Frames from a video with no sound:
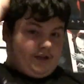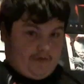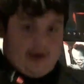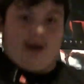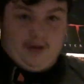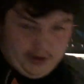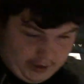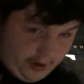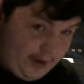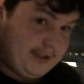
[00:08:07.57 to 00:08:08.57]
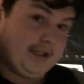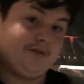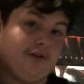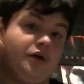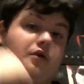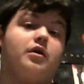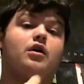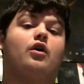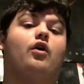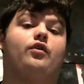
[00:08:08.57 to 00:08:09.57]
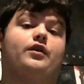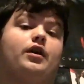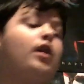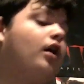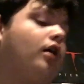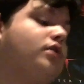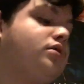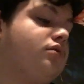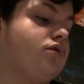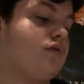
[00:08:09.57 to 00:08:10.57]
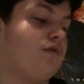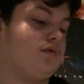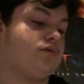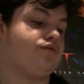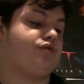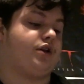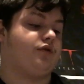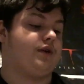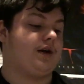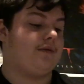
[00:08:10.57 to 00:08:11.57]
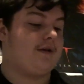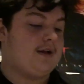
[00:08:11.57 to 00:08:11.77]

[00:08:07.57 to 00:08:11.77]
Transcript: the thing and slicing his throat on the glass, which I thought was a pretty cool kill.